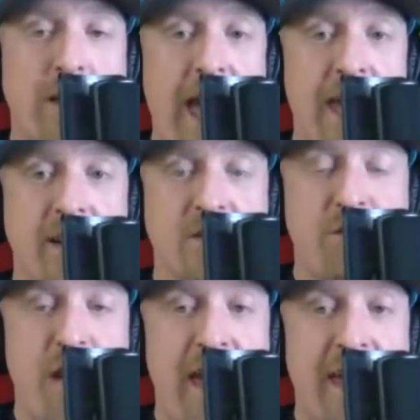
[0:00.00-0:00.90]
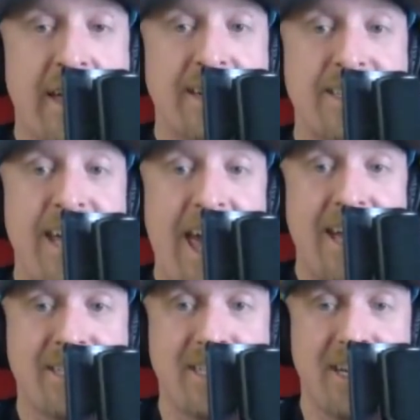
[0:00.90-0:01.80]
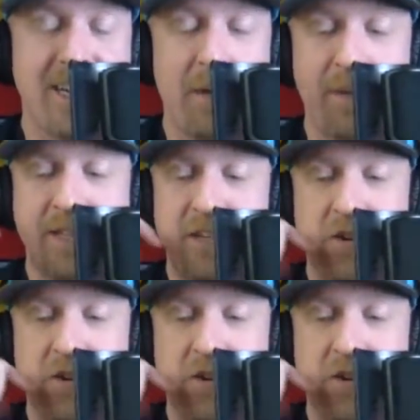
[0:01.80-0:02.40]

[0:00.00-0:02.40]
cannon is fantastic. I mean, that's a